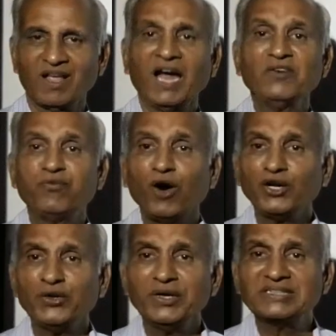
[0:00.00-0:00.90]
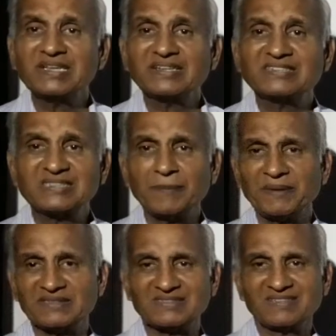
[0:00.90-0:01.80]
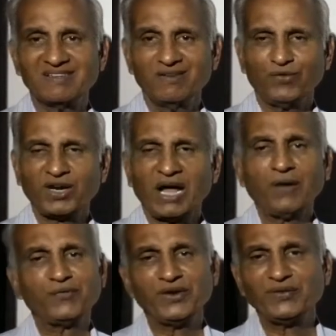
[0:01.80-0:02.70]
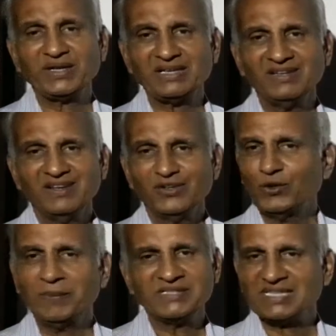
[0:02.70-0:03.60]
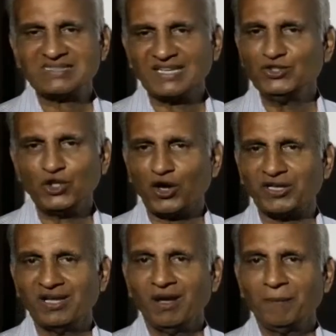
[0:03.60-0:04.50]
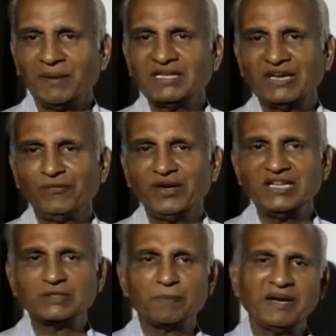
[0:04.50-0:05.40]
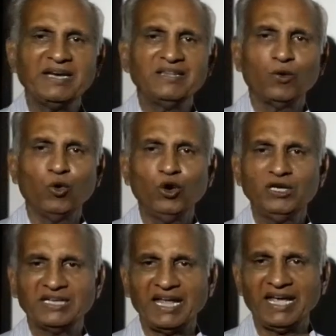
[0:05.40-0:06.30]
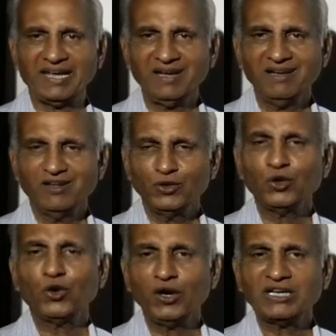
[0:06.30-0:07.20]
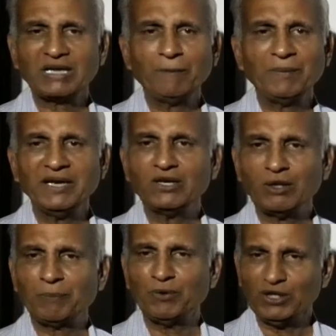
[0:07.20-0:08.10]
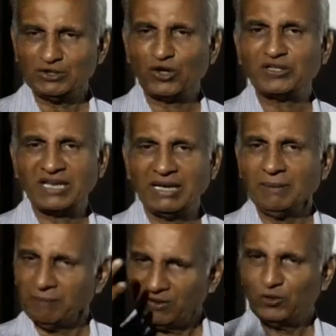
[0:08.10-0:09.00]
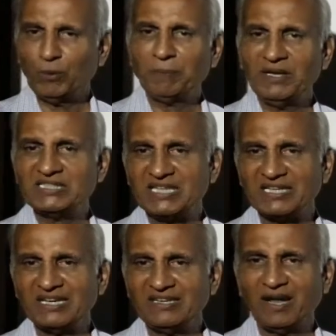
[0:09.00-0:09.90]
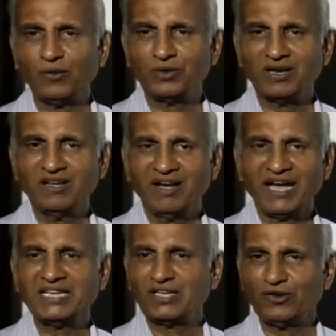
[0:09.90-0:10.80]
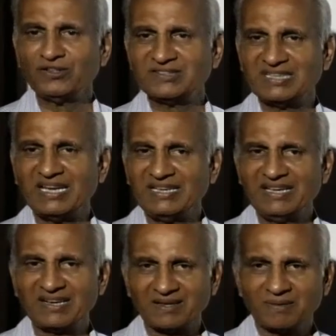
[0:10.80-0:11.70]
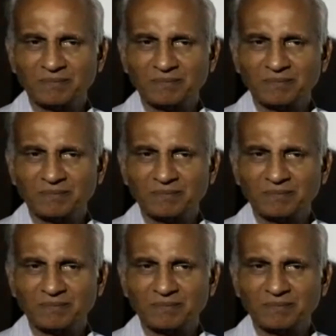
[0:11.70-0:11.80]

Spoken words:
And for you it's a disturbance. For half an hour you may just enjoy. But if it is played the whole day, you go and complain to the police or tell him, you please shut it down. I cannot stay here.